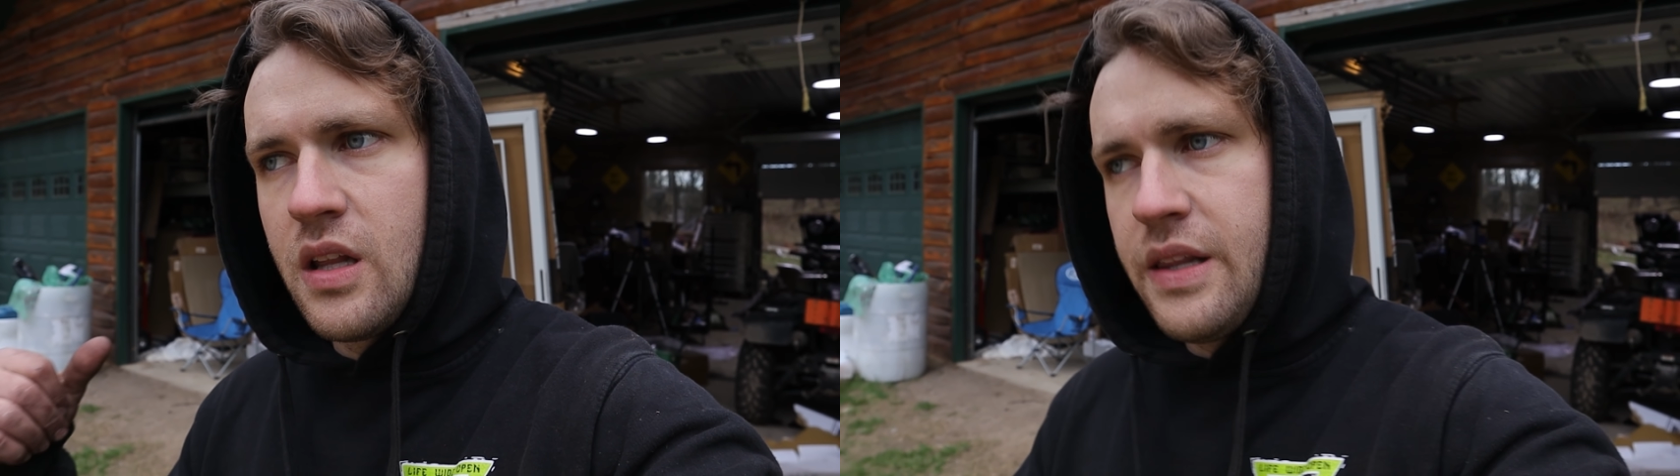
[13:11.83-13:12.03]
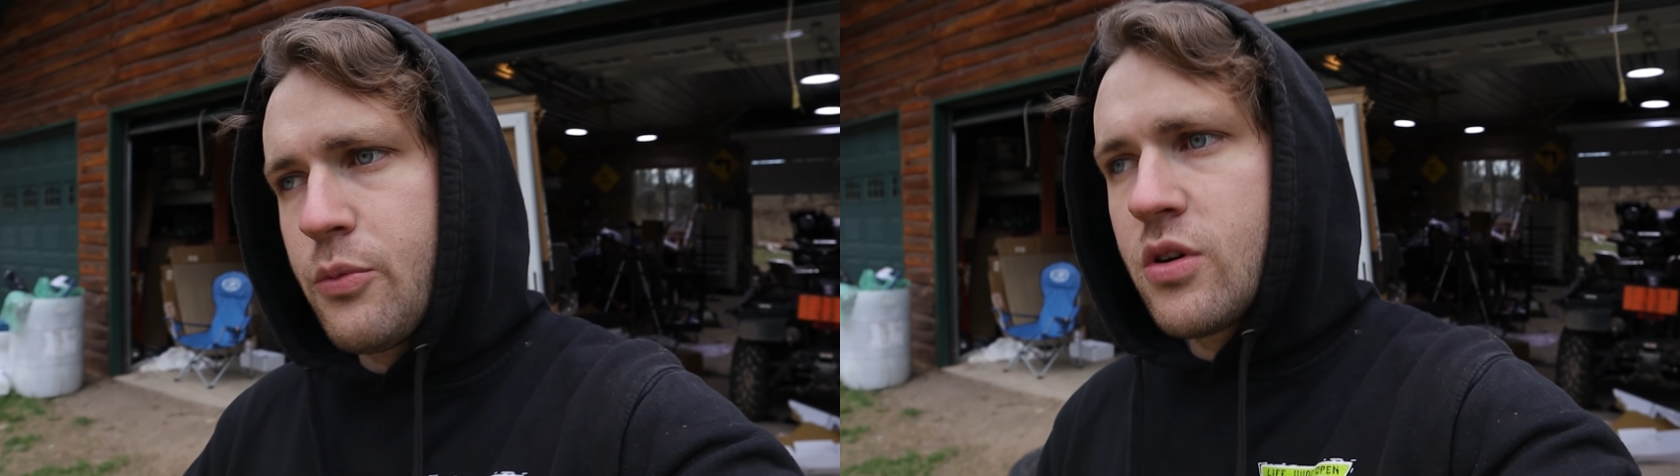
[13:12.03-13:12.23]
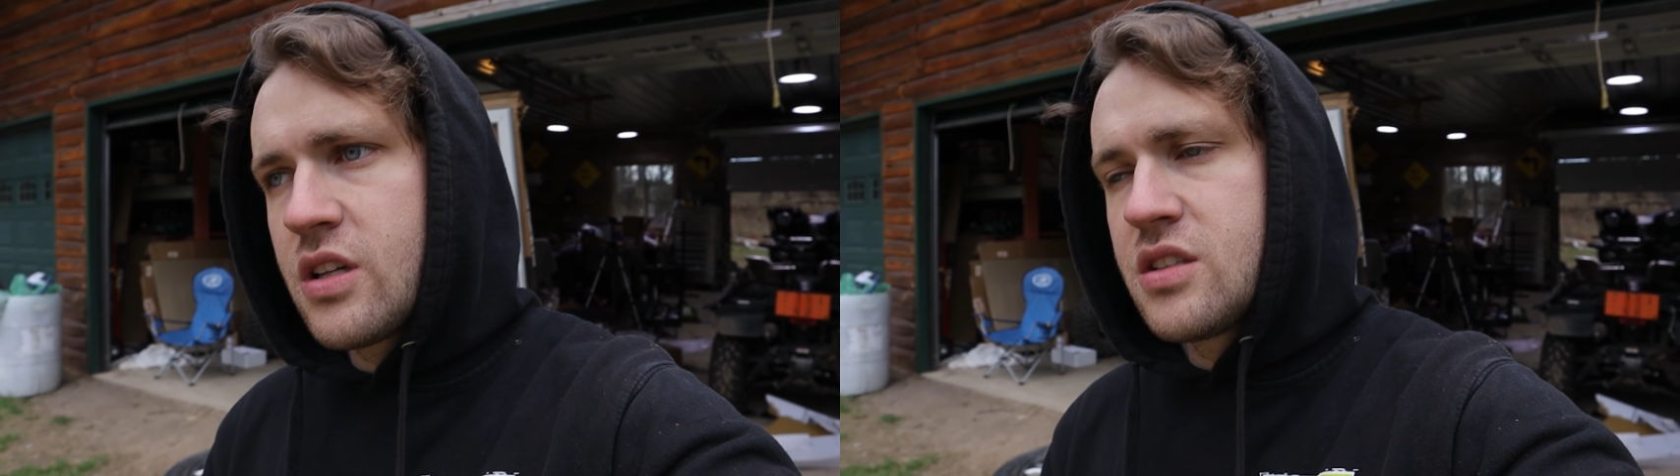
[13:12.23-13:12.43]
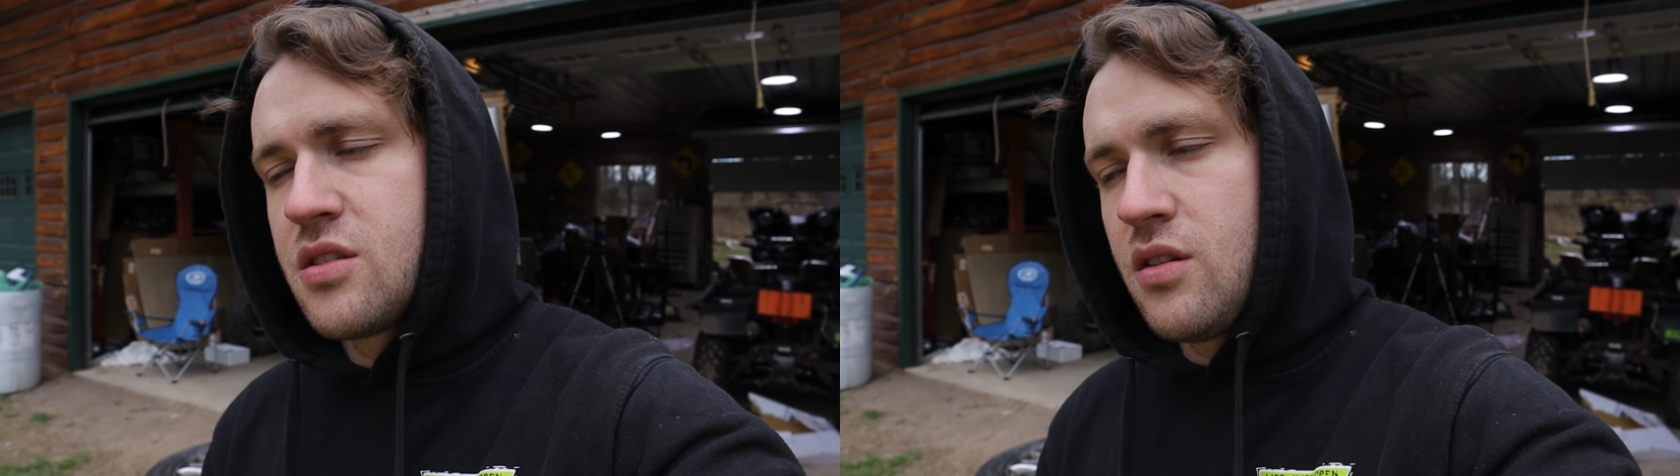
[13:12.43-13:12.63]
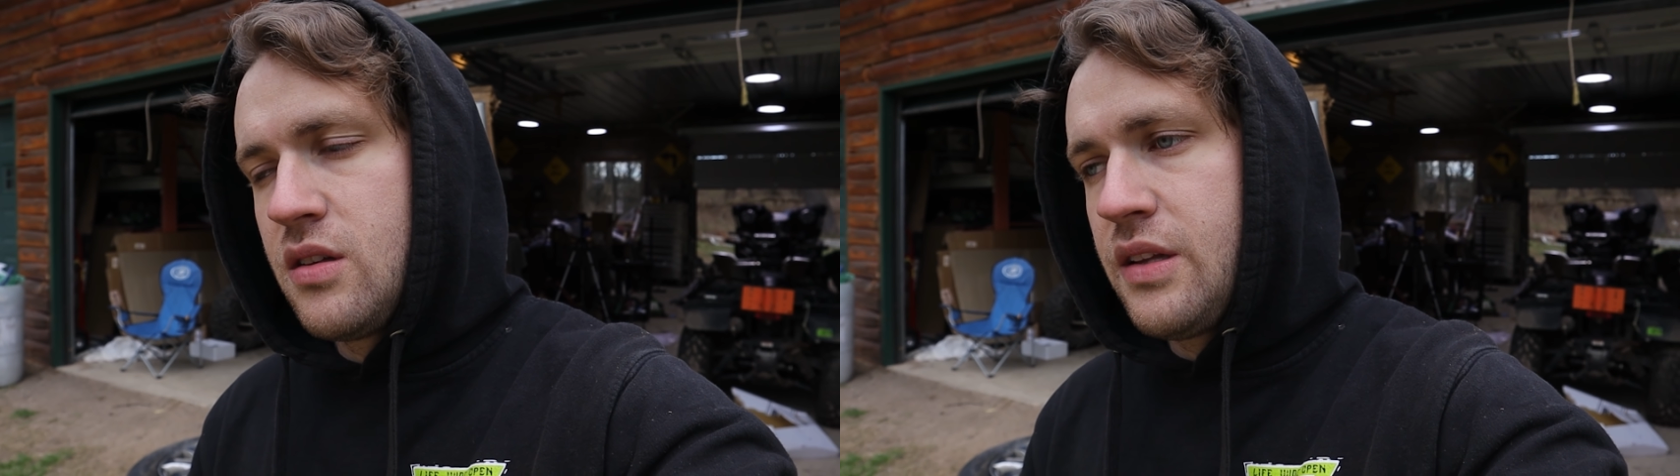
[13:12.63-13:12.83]

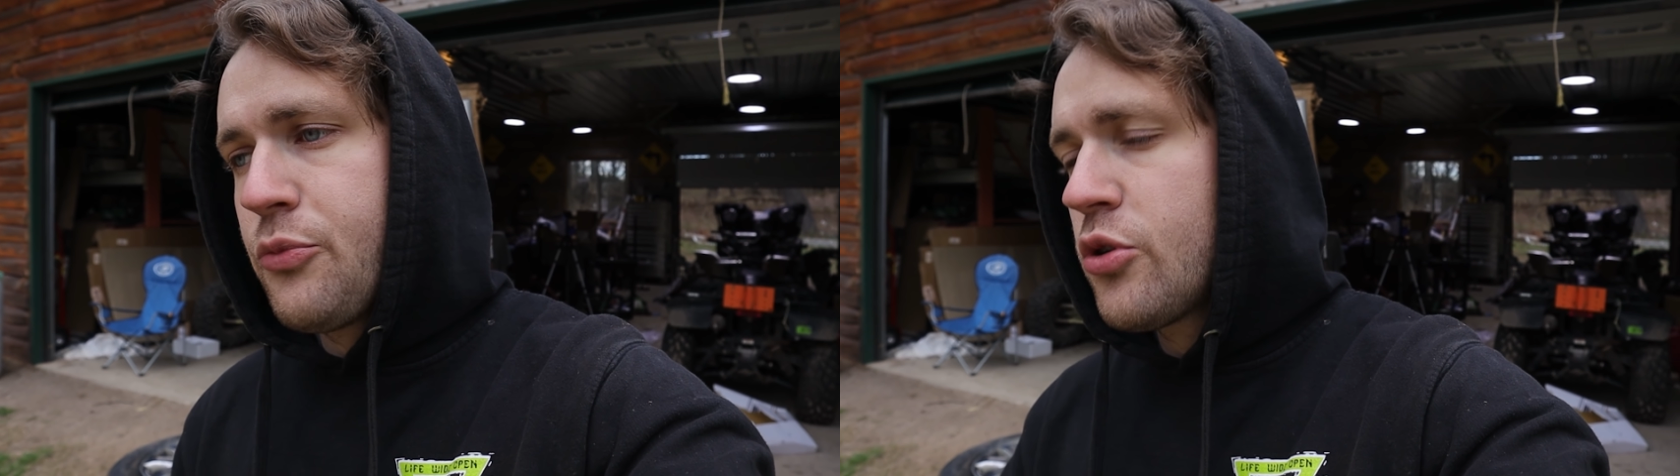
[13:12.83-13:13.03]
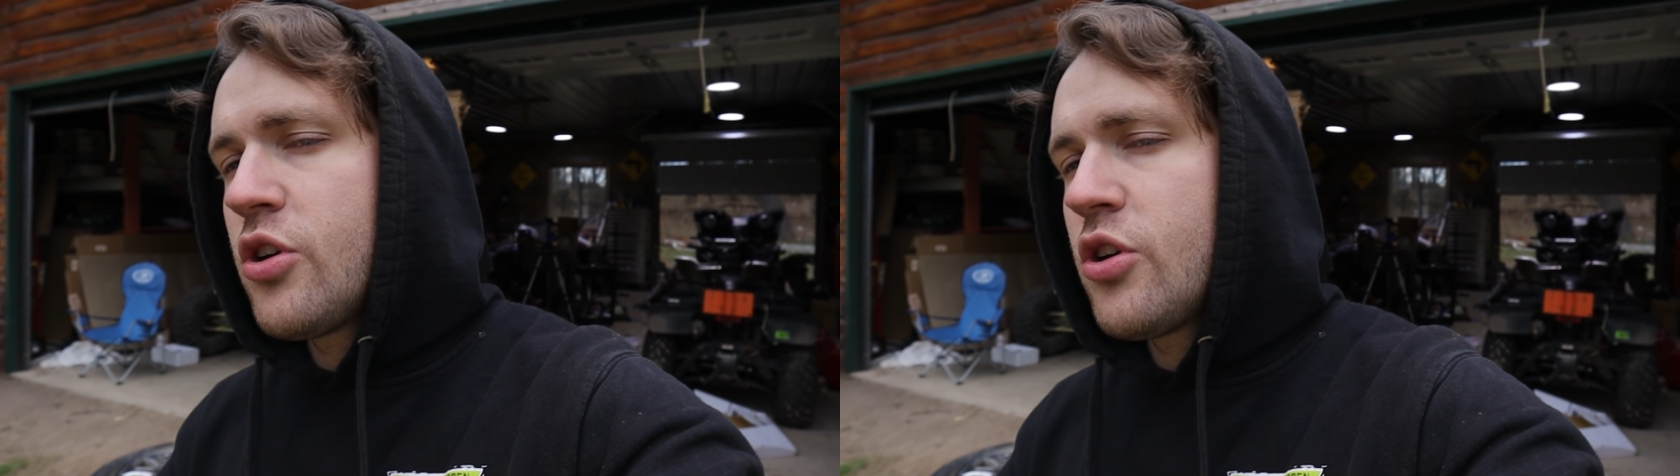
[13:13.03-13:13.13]
we're